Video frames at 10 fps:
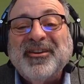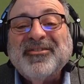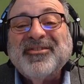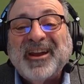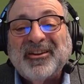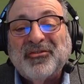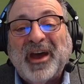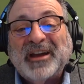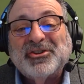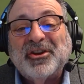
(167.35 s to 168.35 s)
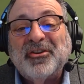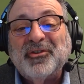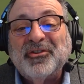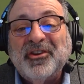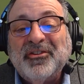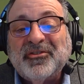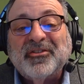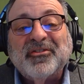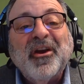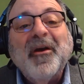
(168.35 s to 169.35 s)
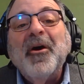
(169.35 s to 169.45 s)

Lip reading: dissatisfaction and resistance